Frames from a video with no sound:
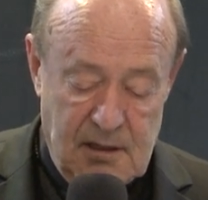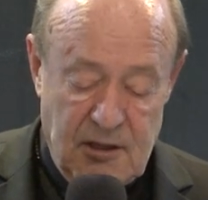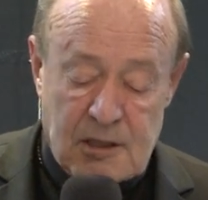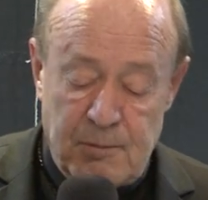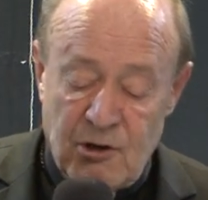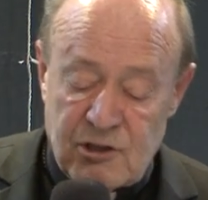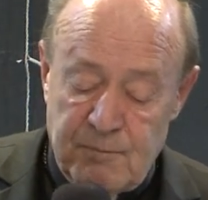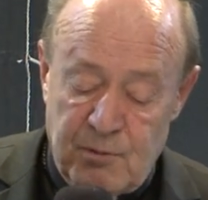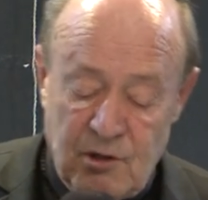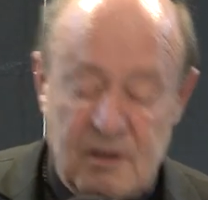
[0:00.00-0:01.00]
The experience
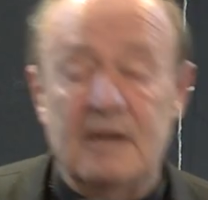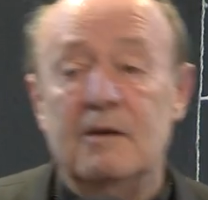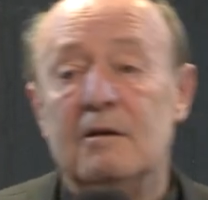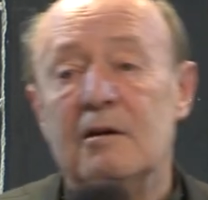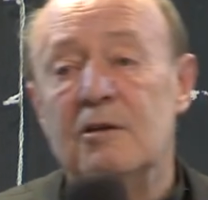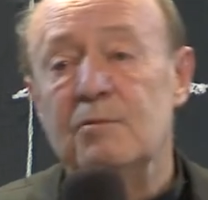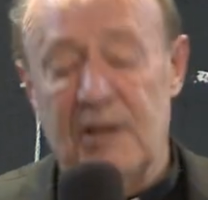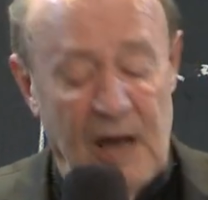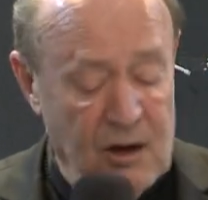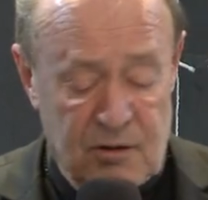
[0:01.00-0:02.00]
of beauty, as we
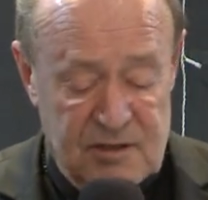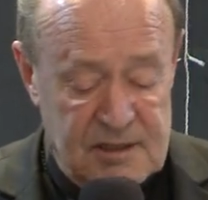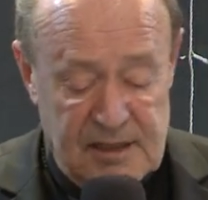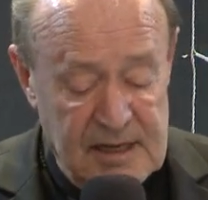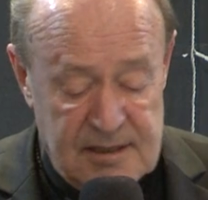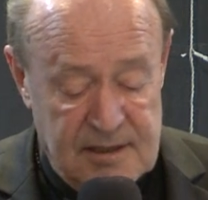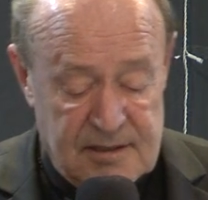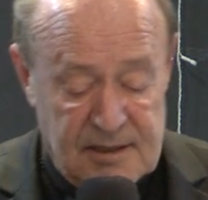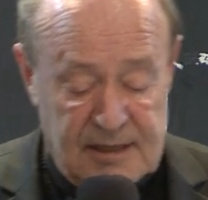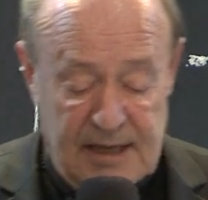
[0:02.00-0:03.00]
know,
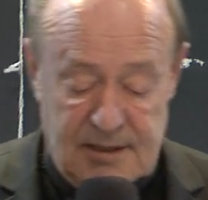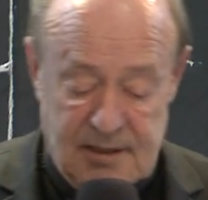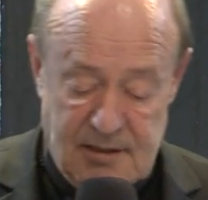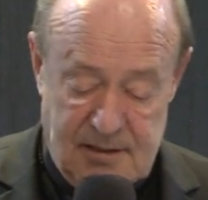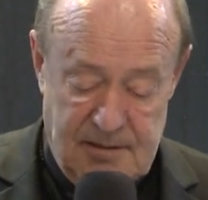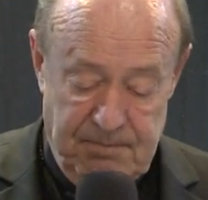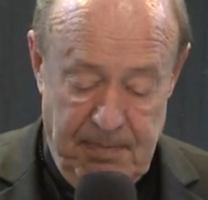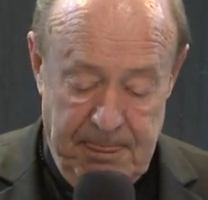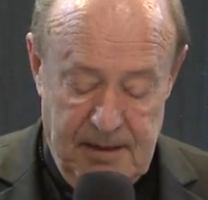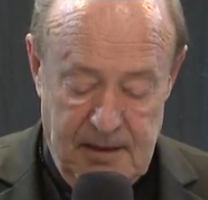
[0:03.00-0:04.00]
seizes the senses
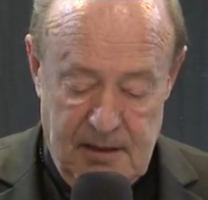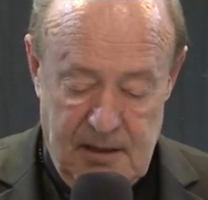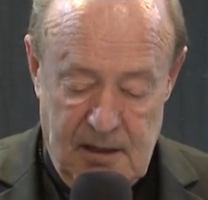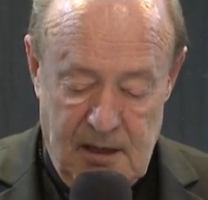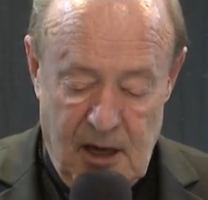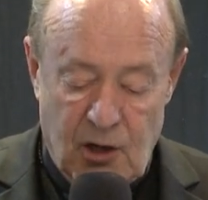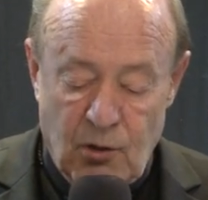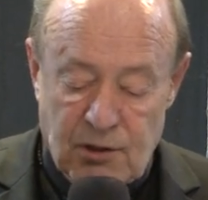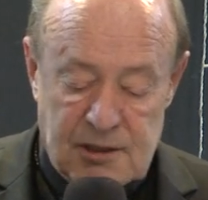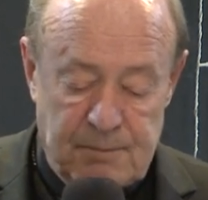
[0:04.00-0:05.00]
and
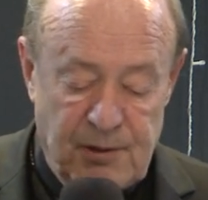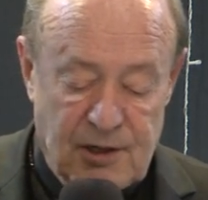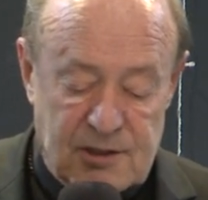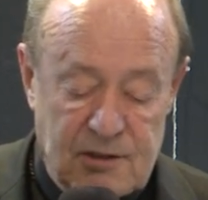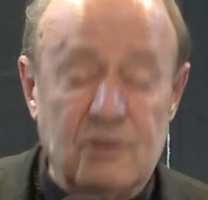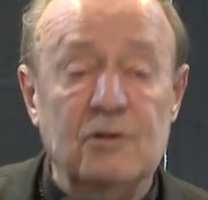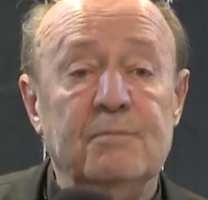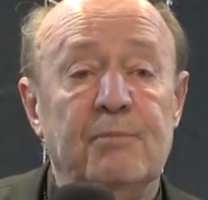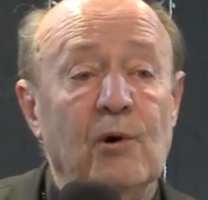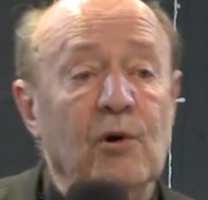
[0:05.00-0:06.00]
causes a person to
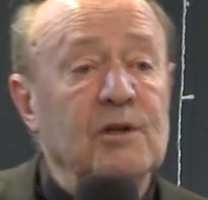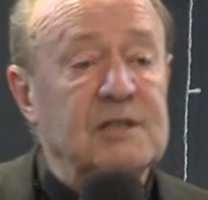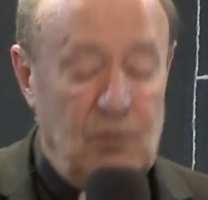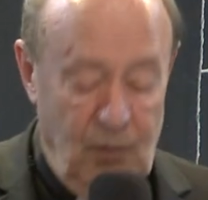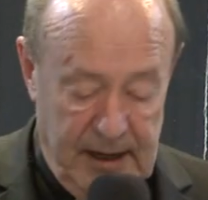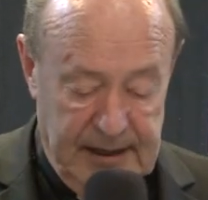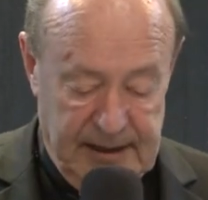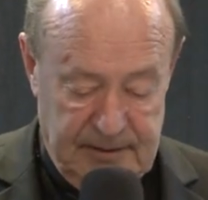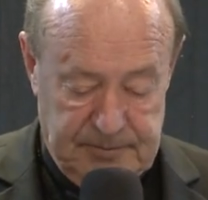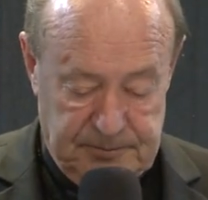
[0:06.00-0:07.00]
pause in wonder.